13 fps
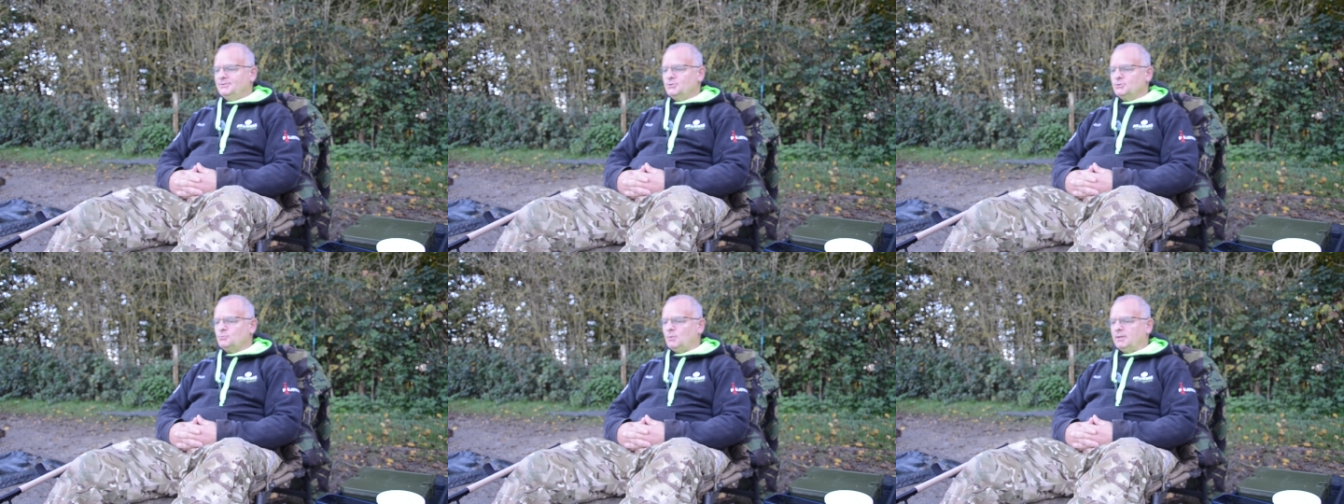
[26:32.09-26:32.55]

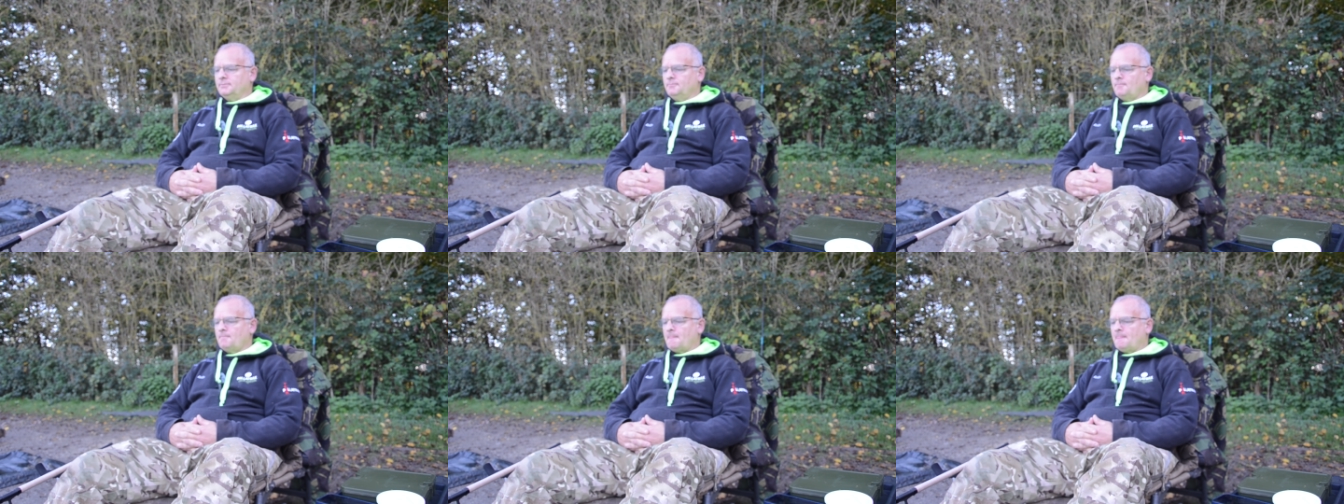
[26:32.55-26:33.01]
Just one.
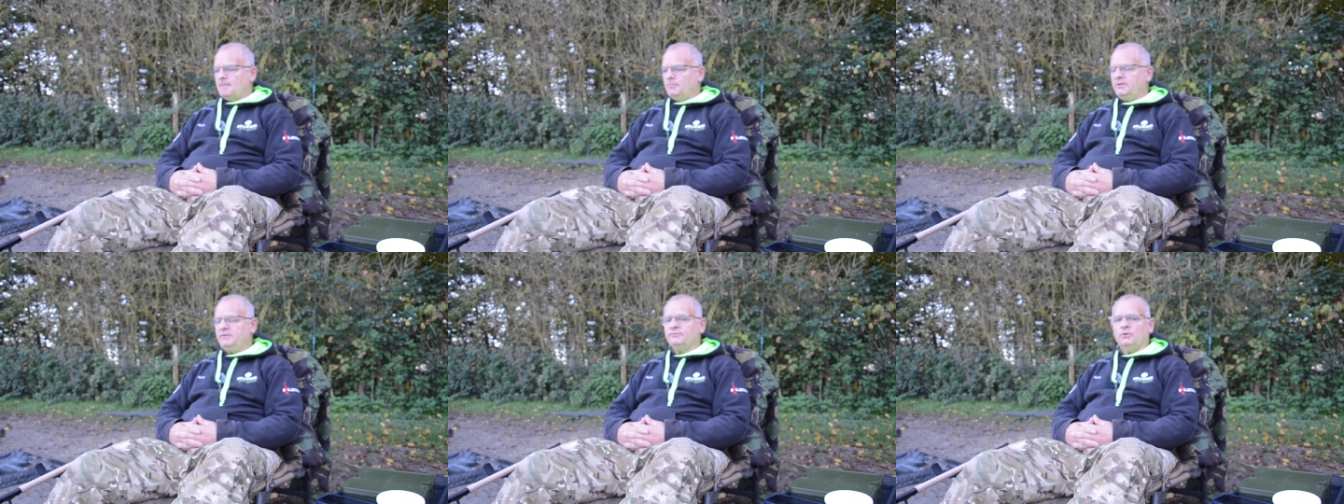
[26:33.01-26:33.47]

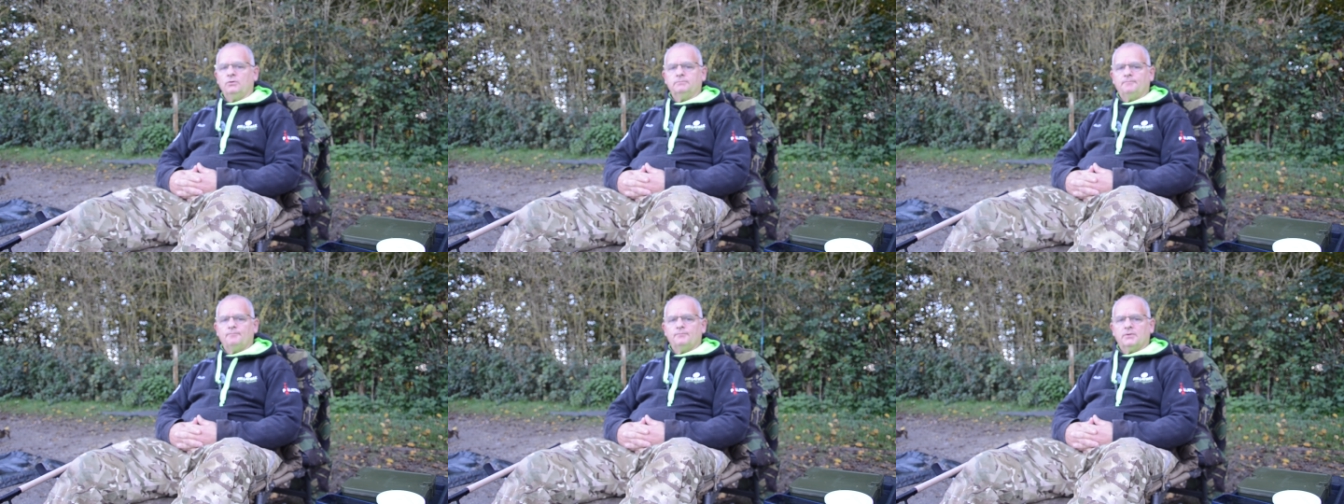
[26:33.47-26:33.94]
But if not,
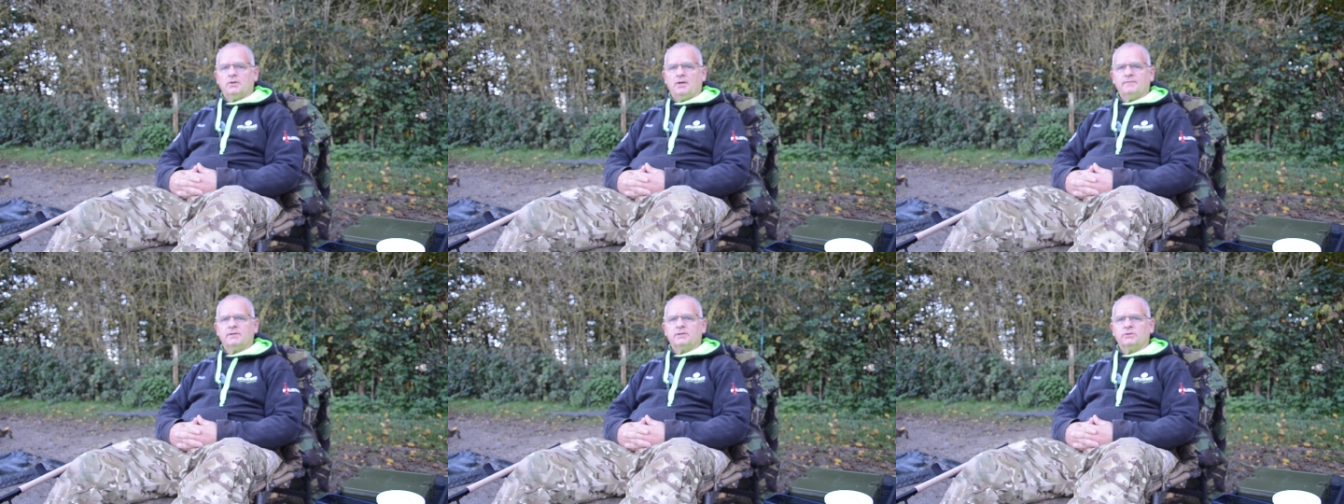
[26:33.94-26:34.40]

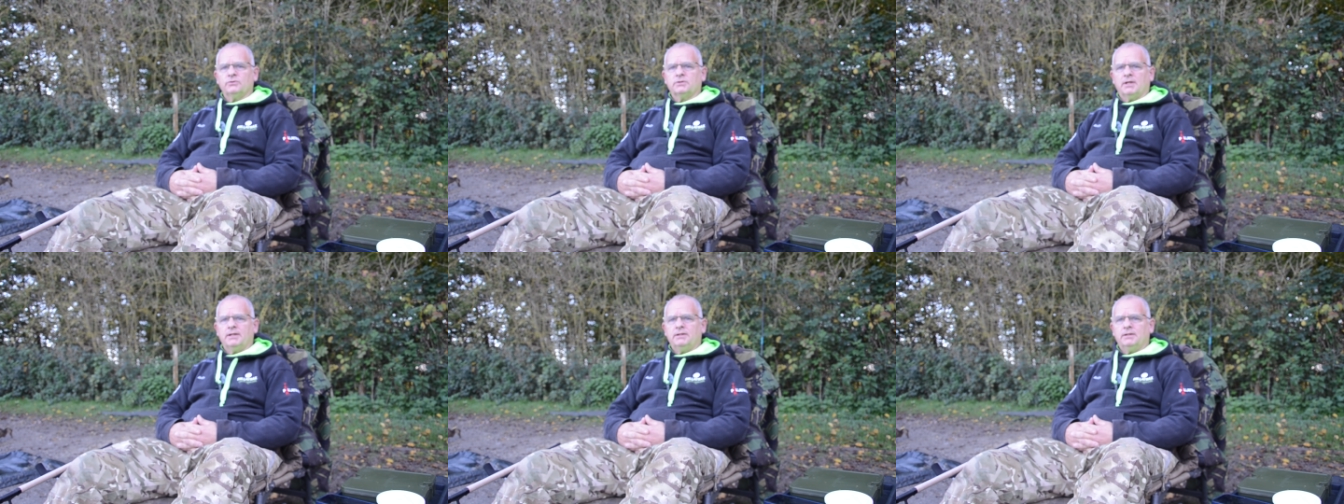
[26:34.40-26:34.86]
I've had a good
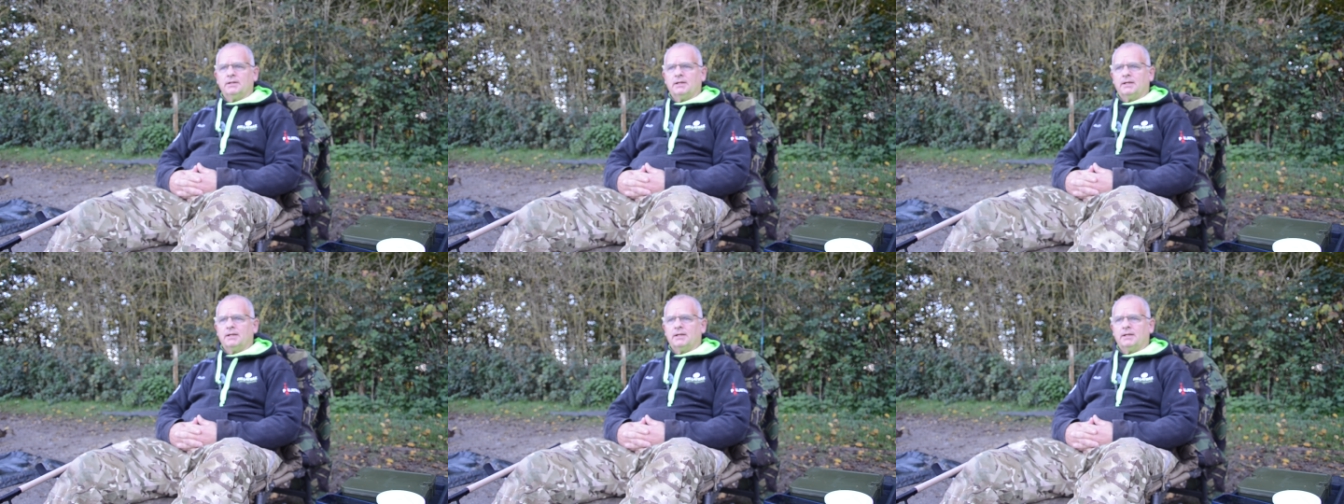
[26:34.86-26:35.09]
day.